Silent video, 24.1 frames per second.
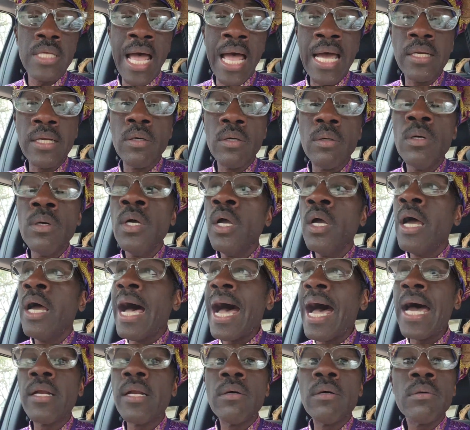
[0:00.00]
I
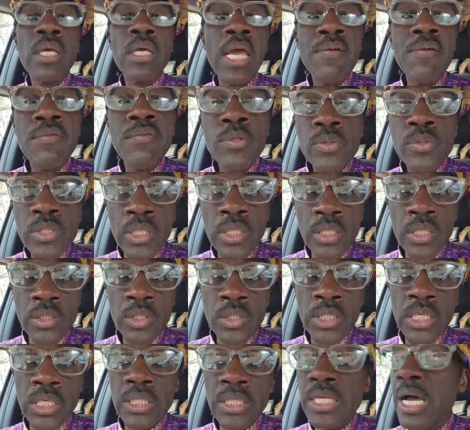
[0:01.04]
don't care if you sent
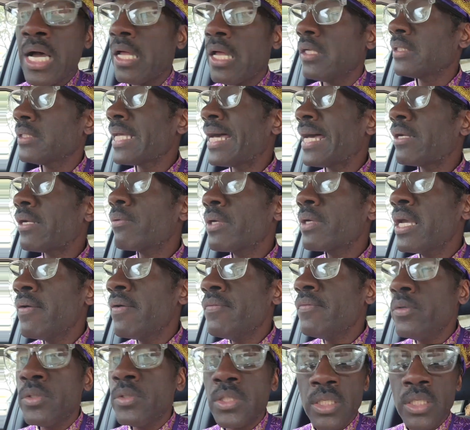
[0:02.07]
$10. I don't care if
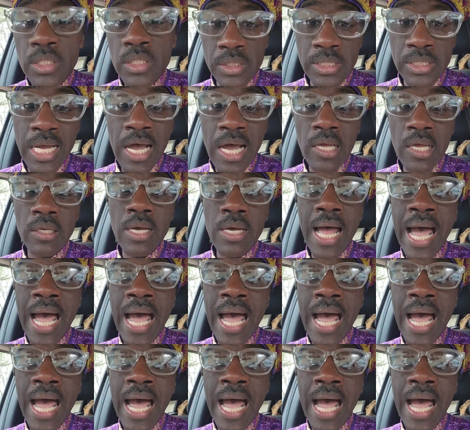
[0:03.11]
you sent $1.